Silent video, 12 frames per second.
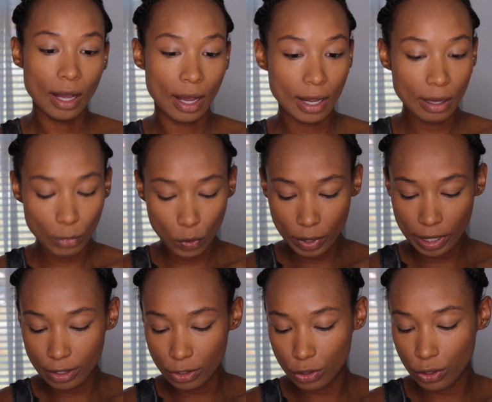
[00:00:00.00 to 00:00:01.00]
I am
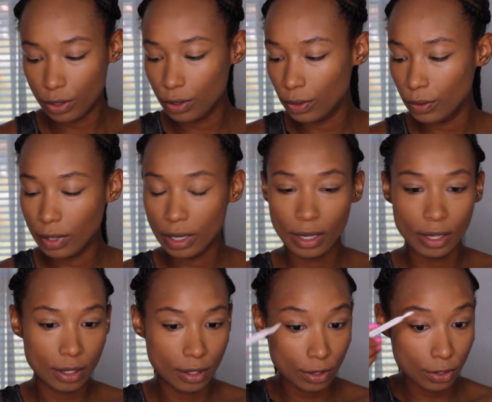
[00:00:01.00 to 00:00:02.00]
going to
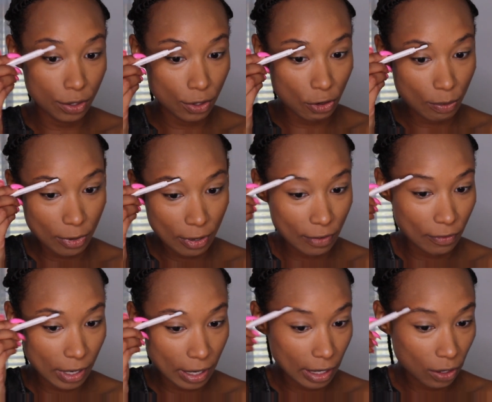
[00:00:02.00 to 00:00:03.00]
zoom
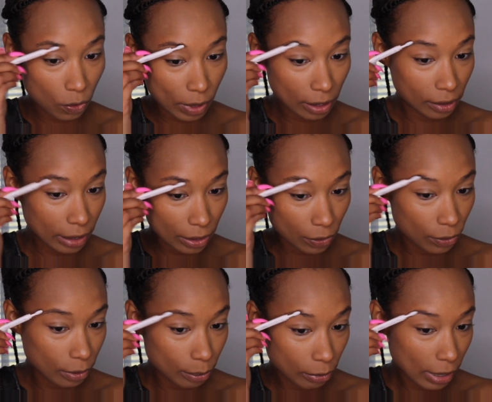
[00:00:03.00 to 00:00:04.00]
very quickly
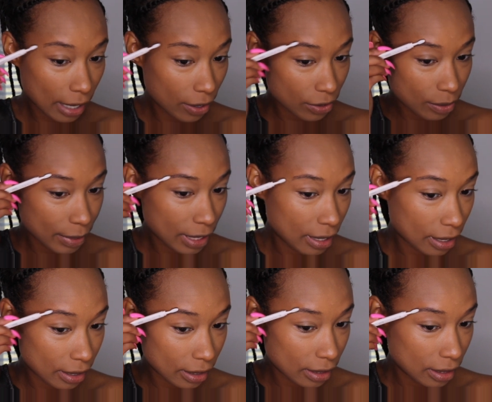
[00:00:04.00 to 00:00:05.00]
through the brows
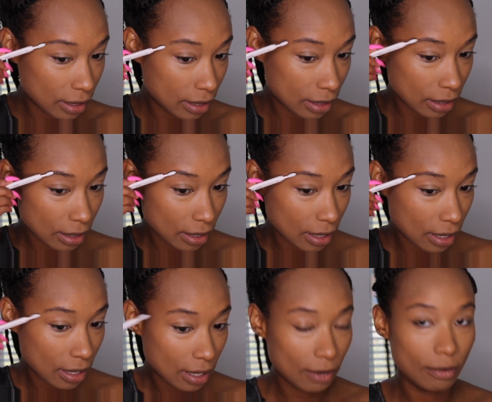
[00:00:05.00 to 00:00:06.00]
because
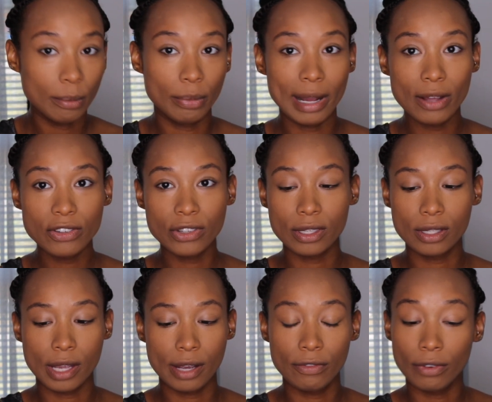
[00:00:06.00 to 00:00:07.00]
brows just
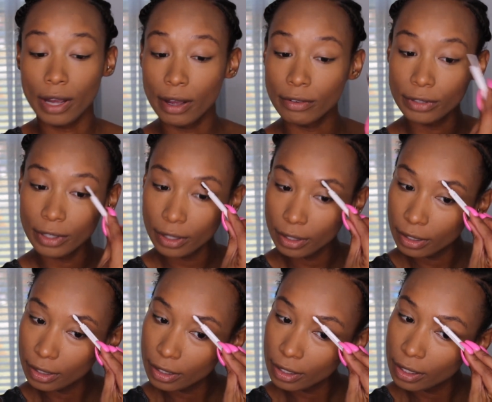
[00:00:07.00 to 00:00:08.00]
take forever,
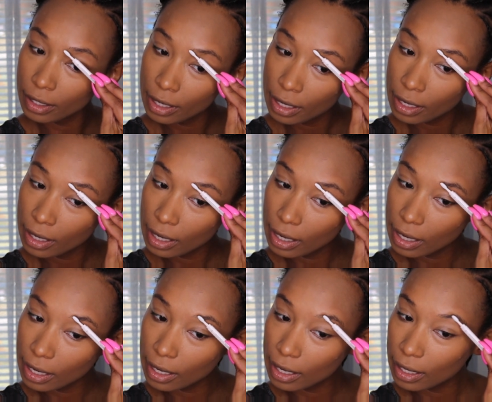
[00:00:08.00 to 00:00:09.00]

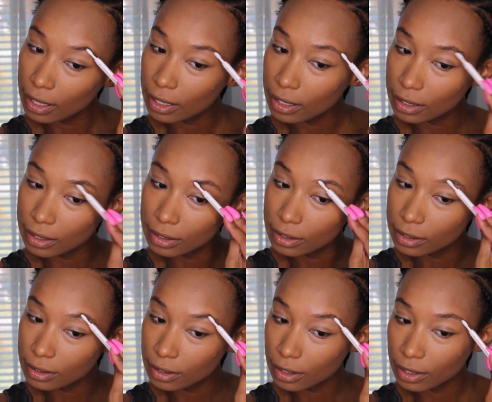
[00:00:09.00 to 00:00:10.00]
and
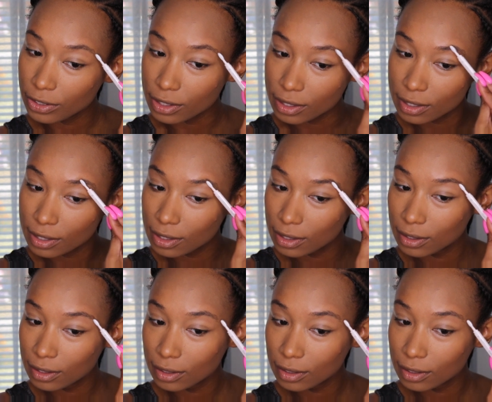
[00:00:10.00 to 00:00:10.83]
I just